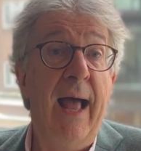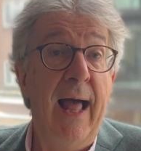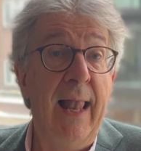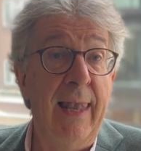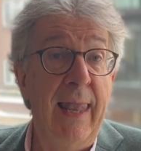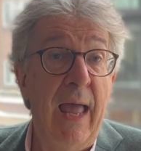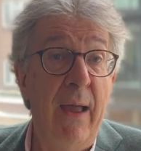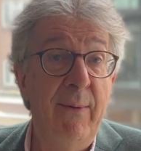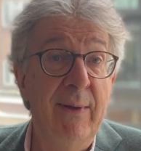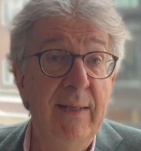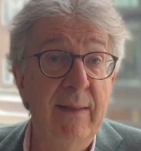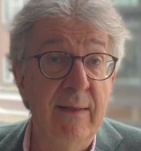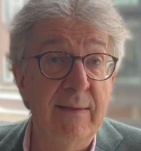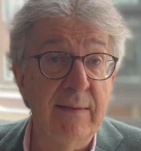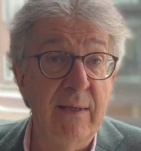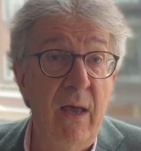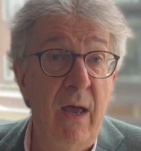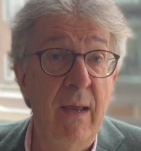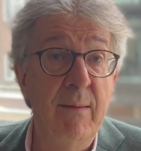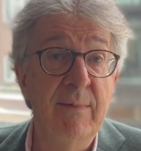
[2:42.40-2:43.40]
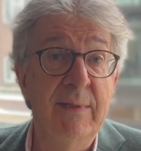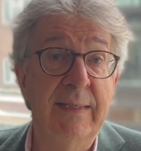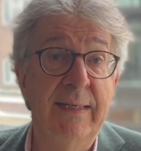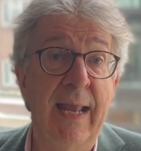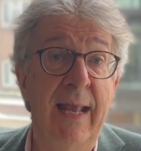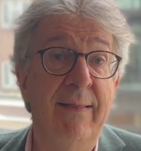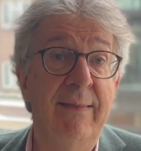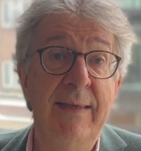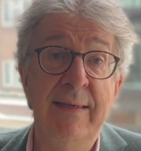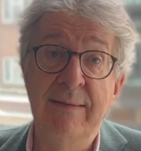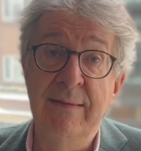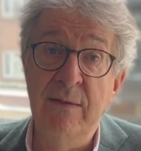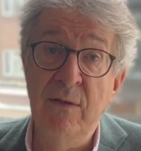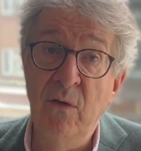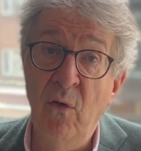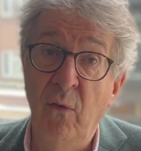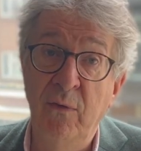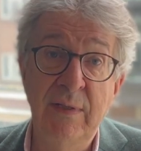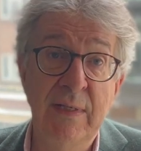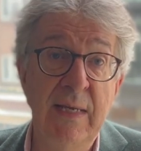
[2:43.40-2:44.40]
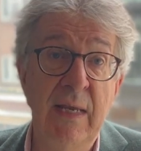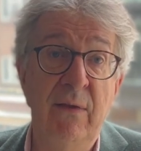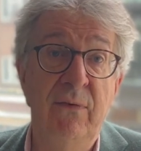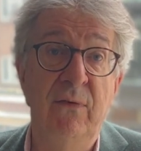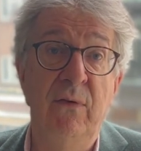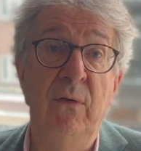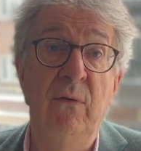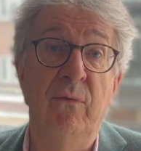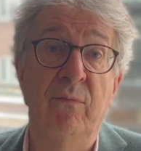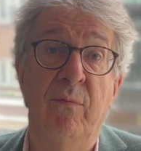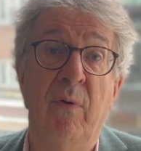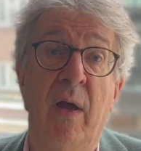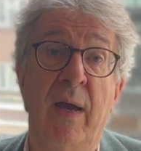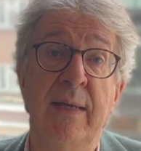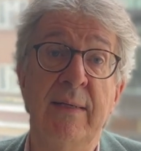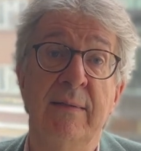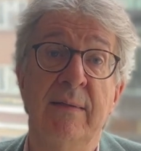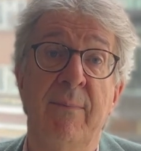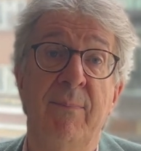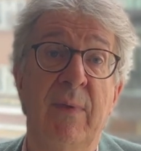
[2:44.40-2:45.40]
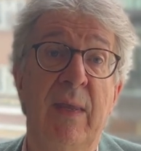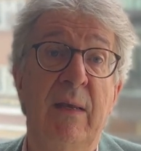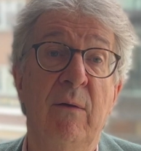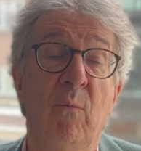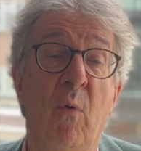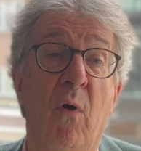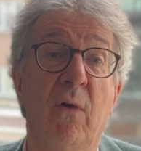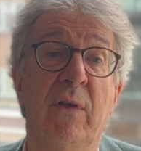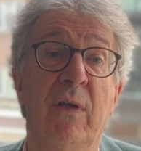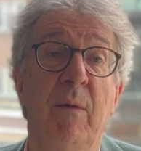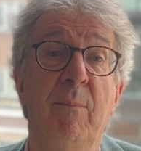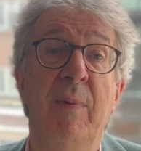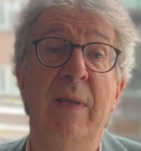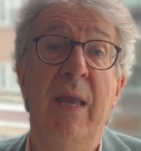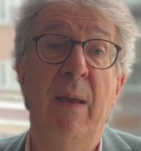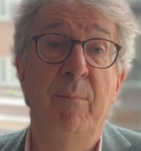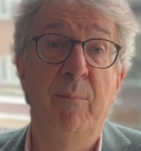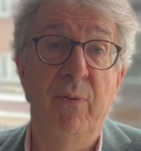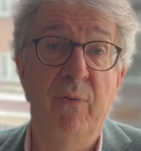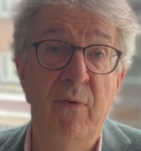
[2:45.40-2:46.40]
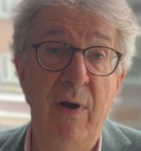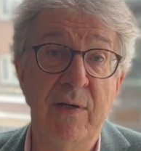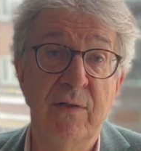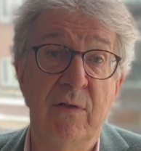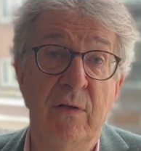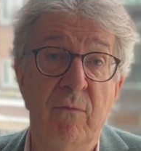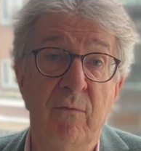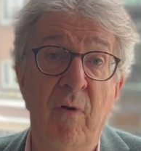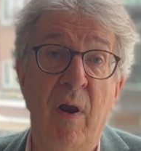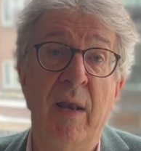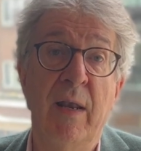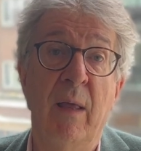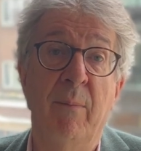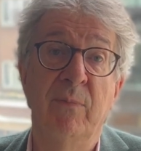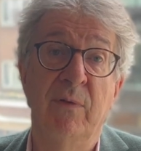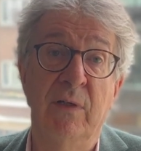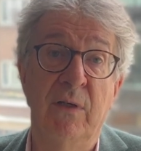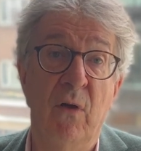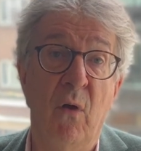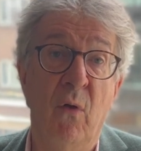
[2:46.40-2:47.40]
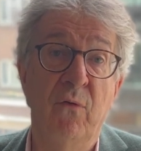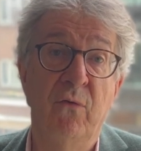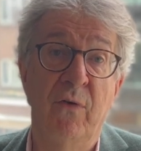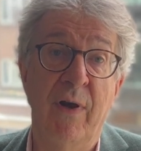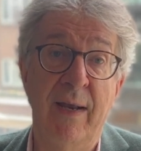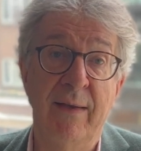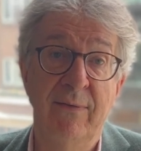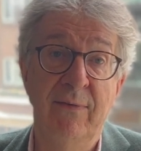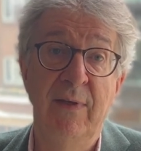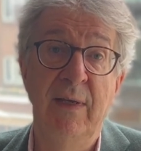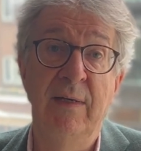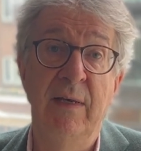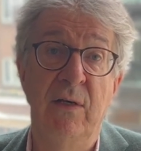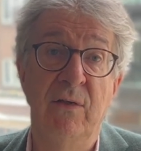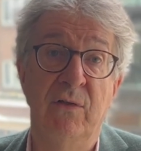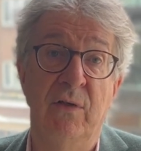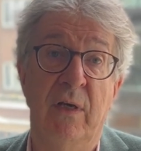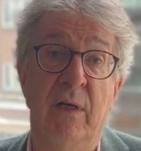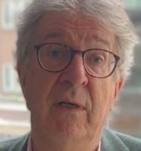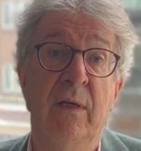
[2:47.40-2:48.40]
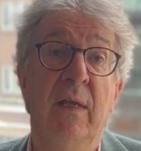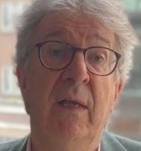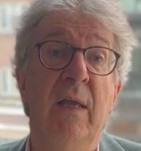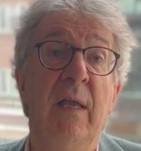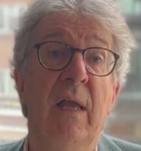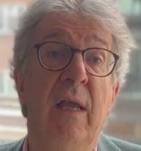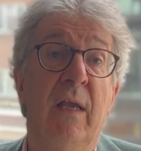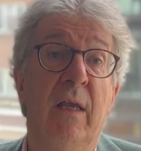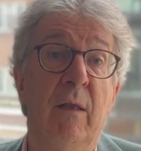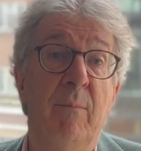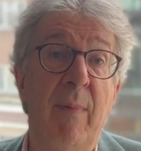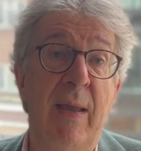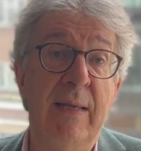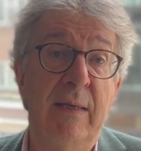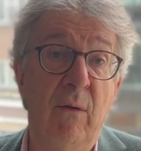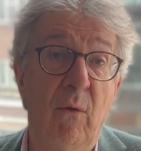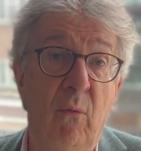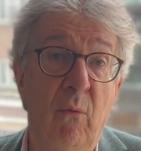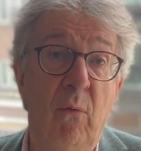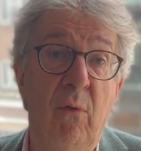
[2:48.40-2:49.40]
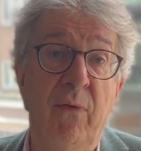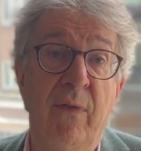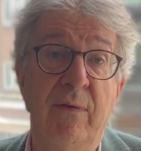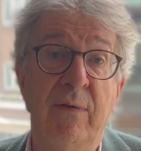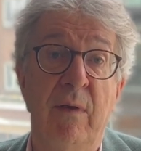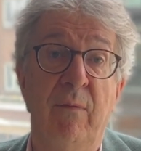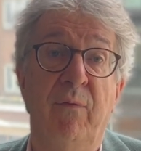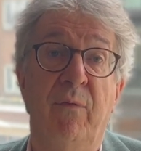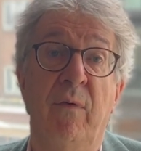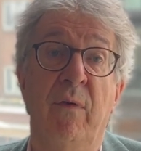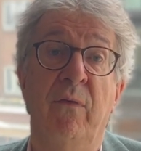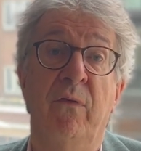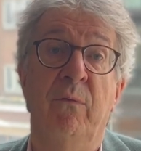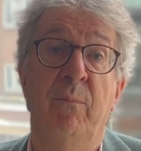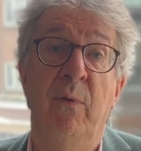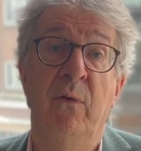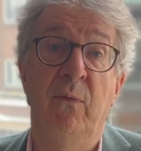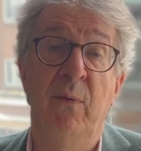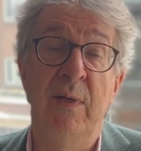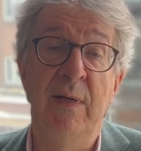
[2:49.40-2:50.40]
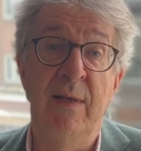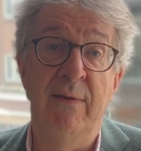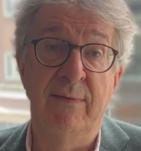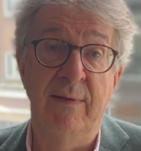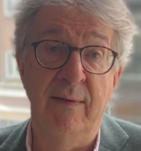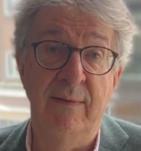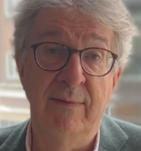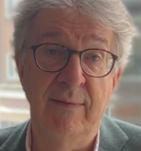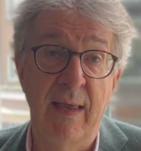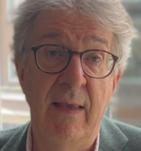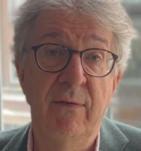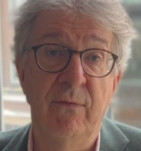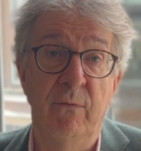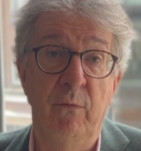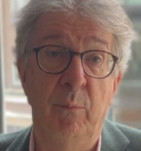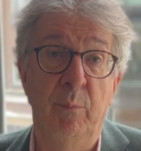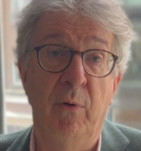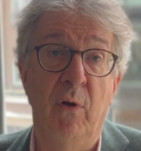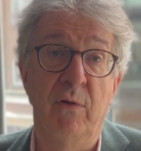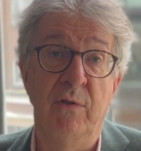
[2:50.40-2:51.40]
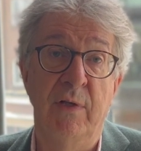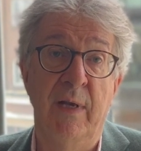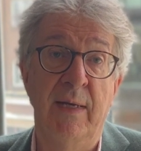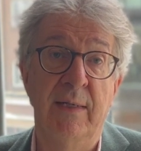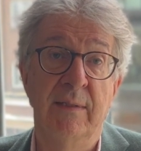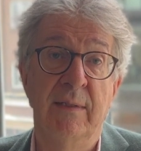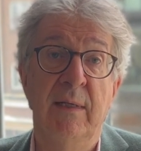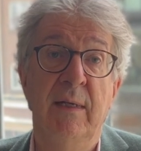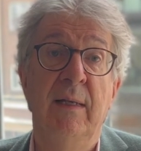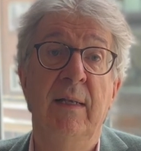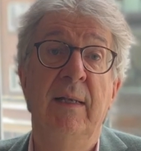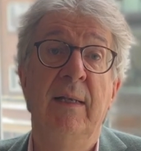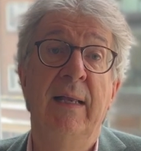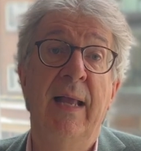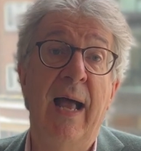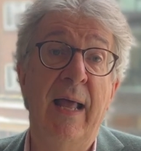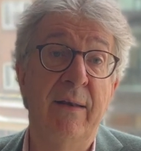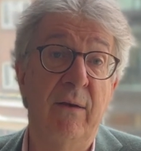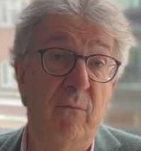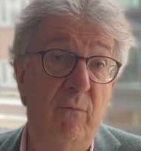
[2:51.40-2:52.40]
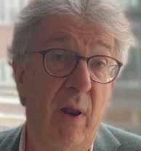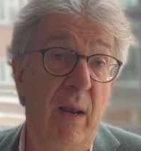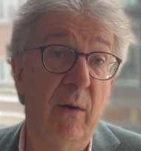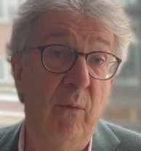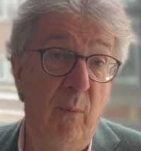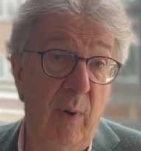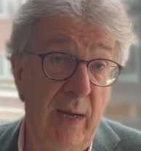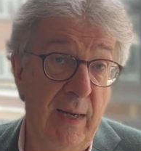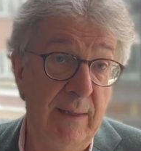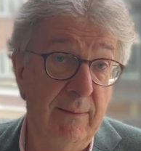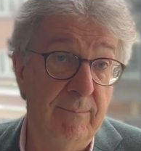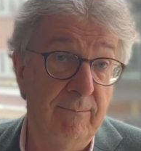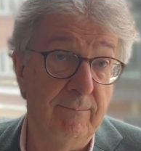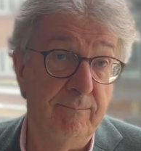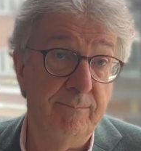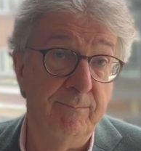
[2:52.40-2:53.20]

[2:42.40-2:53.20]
Allowing the time to get these knotty issues right in what can be a pressured run-up to contract signature can make all the difference between a successful project and a runaway.